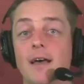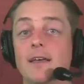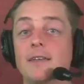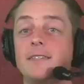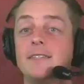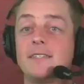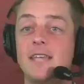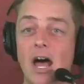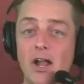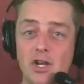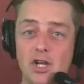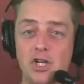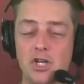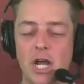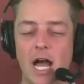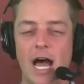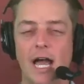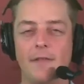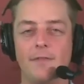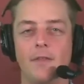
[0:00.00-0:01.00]

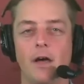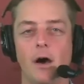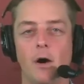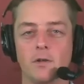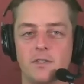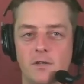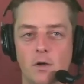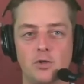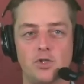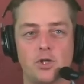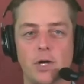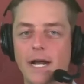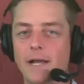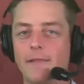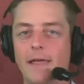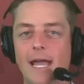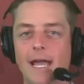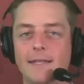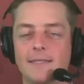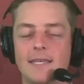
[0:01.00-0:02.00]
Sunshine, though, so Trey
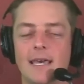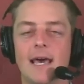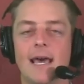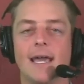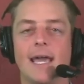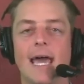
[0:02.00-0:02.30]
Lance